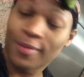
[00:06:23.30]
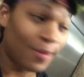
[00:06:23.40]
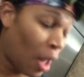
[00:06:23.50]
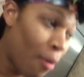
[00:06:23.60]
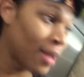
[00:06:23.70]

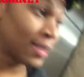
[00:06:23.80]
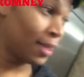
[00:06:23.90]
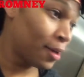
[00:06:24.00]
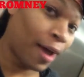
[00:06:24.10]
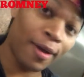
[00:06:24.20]
No, I
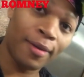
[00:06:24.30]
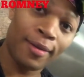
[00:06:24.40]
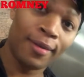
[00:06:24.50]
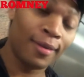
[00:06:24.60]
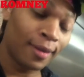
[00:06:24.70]
didn't go.
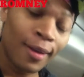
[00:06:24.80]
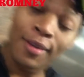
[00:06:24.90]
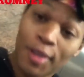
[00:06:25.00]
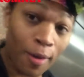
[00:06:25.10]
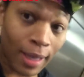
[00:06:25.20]

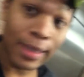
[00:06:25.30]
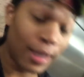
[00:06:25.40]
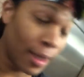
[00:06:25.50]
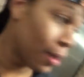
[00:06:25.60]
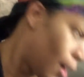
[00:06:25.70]
No, I
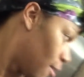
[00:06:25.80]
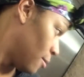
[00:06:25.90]
didn't go.